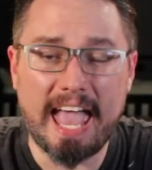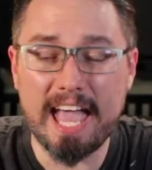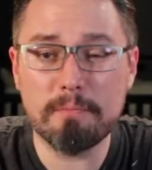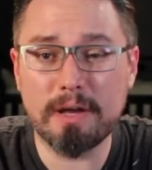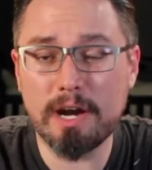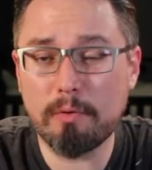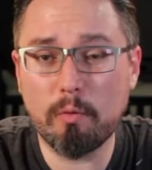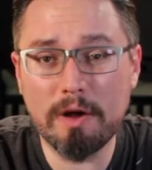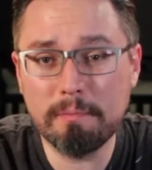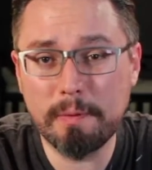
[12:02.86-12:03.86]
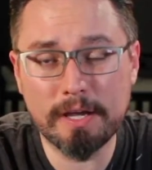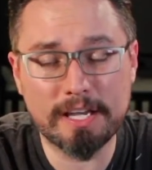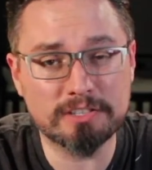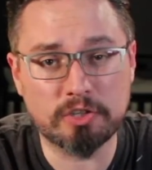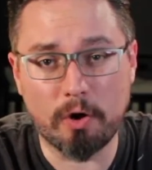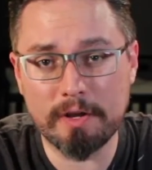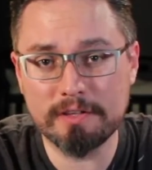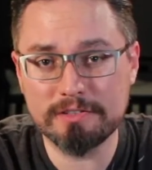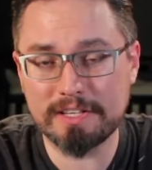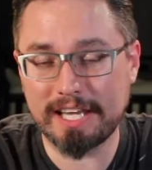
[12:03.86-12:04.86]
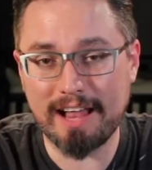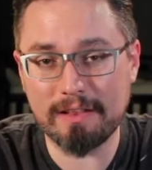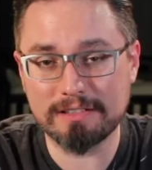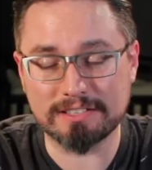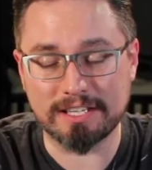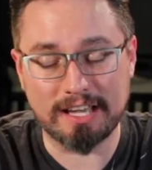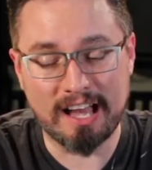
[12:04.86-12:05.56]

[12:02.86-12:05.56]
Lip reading: And my number one pick is Guardians of the Galaxy.